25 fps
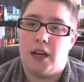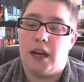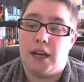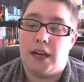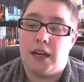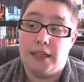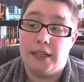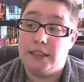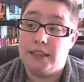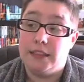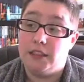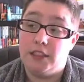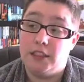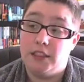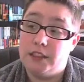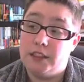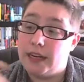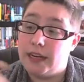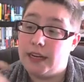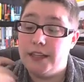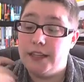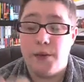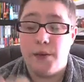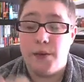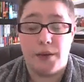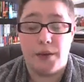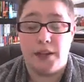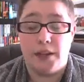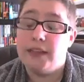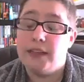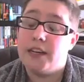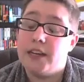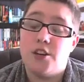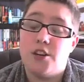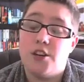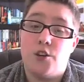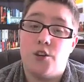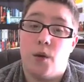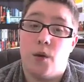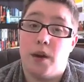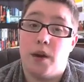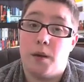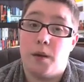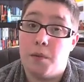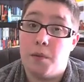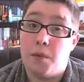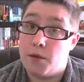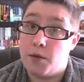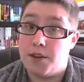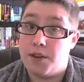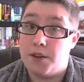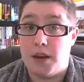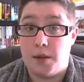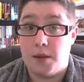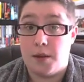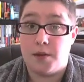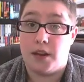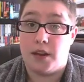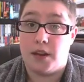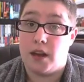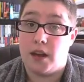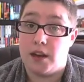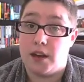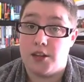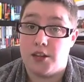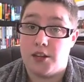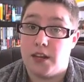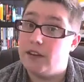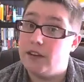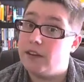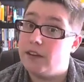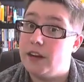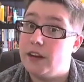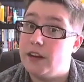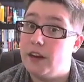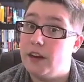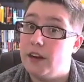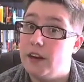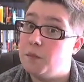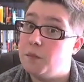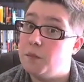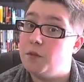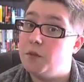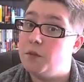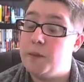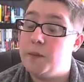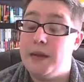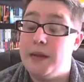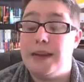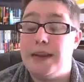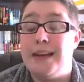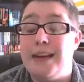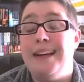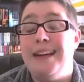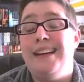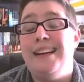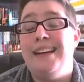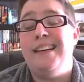I genuinely enjoyed both times I got a chance to hear him speak.